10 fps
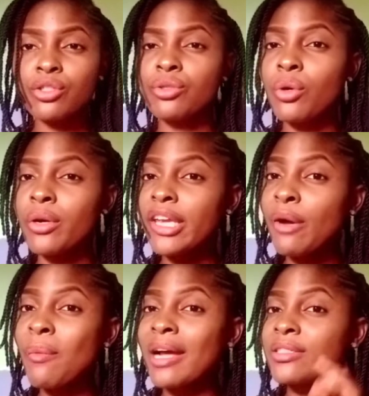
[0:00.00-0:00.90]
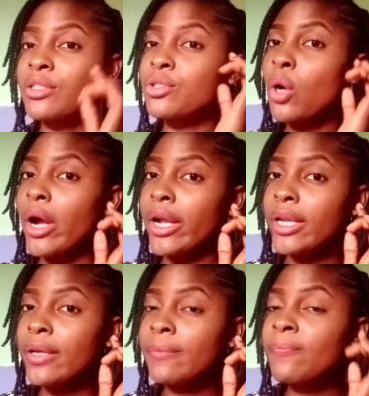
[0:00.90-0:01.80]
You know, earwax is
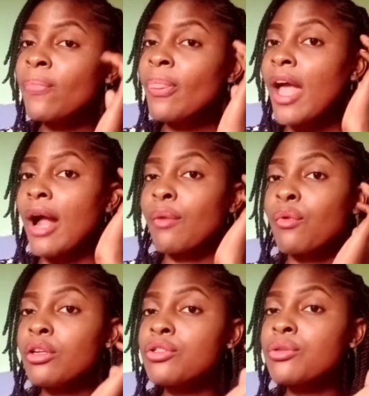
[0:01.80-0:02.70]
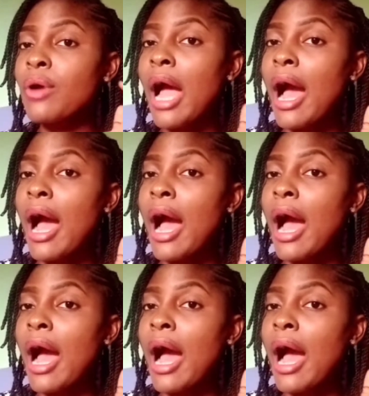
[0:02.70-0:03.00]
oily, and once you